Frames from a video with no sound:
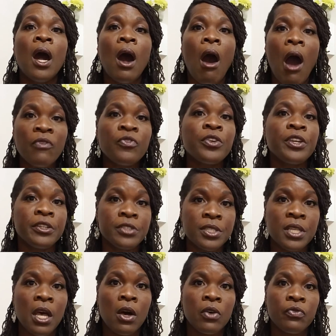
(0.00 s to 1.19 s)
offer
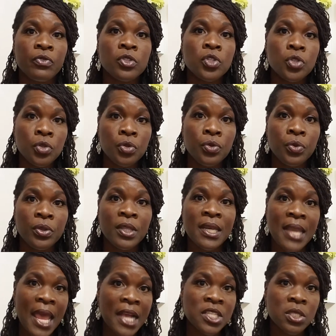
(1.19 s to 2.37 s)
yourself to the
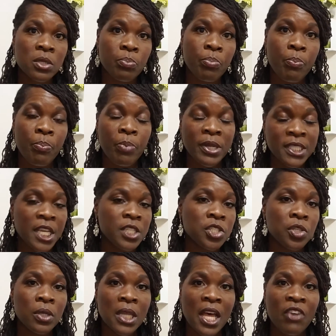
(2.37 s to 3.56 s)
next potential
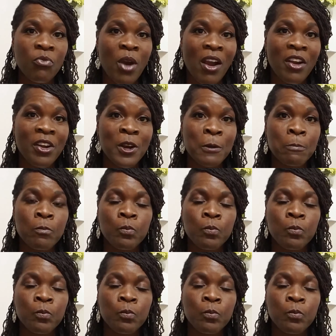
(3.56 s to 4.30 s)
love partner.